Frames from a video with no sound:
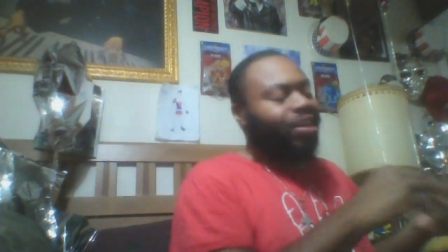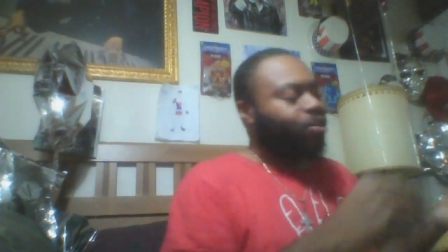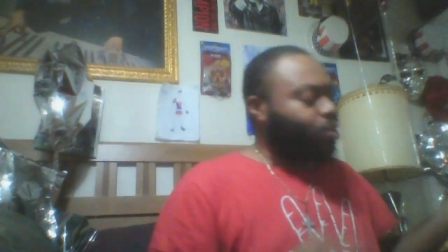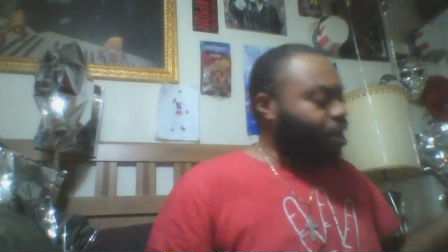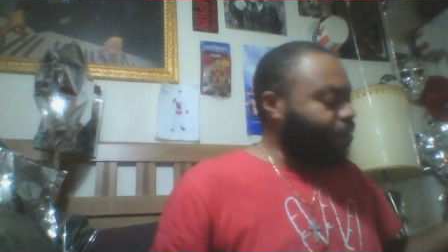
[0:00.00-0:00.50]

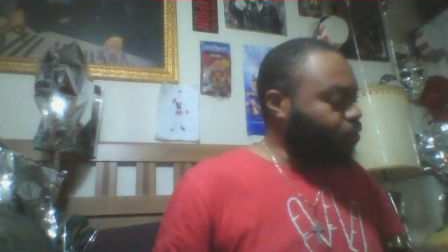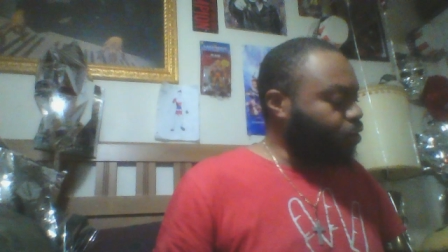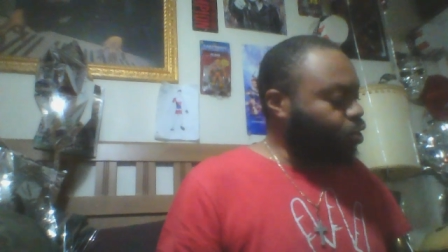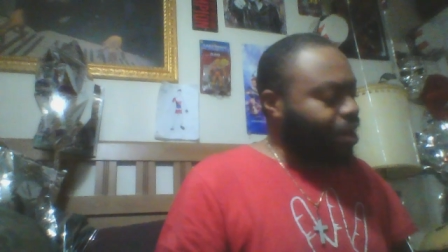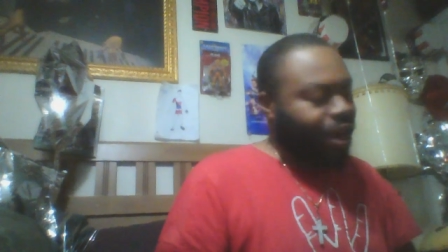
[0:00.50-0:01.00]
It's time for the
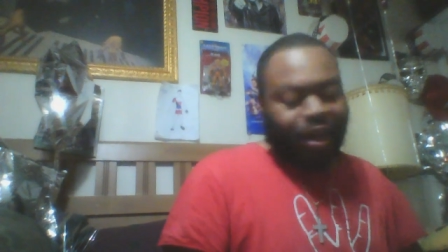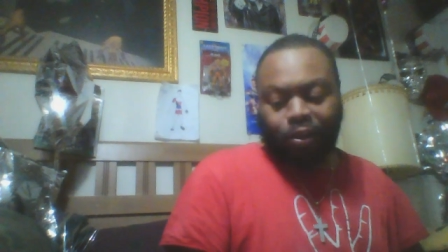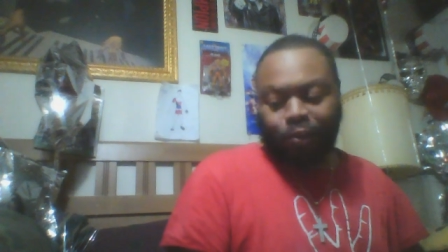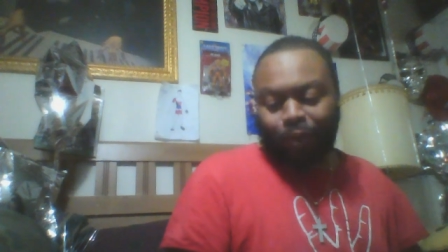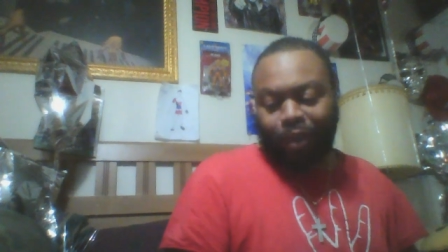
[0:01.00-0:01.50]
shout
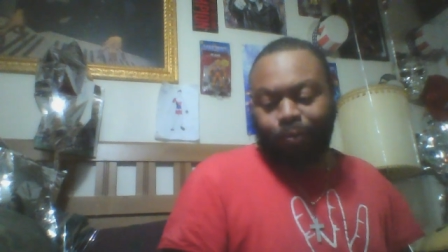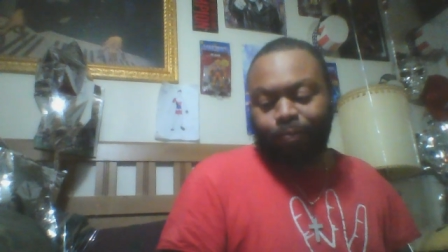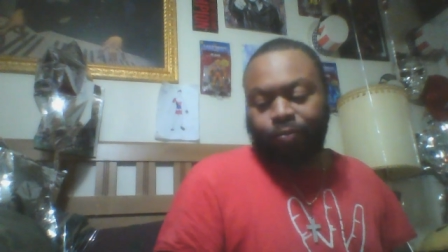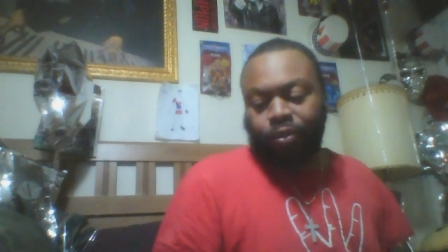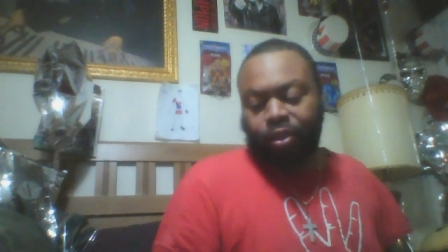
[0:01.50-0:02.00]
outs, baby.
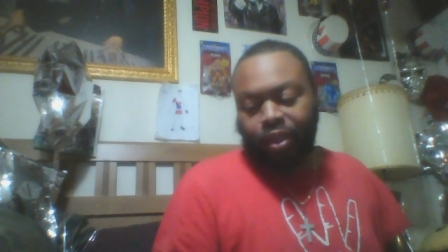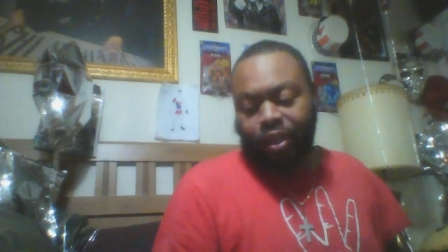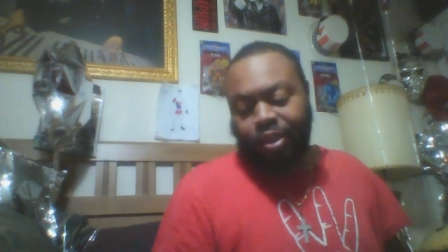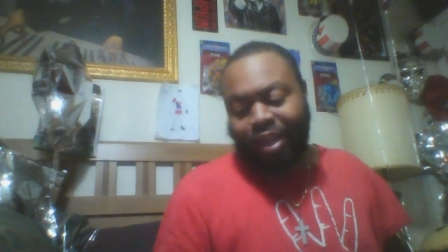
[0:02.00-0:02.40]
It's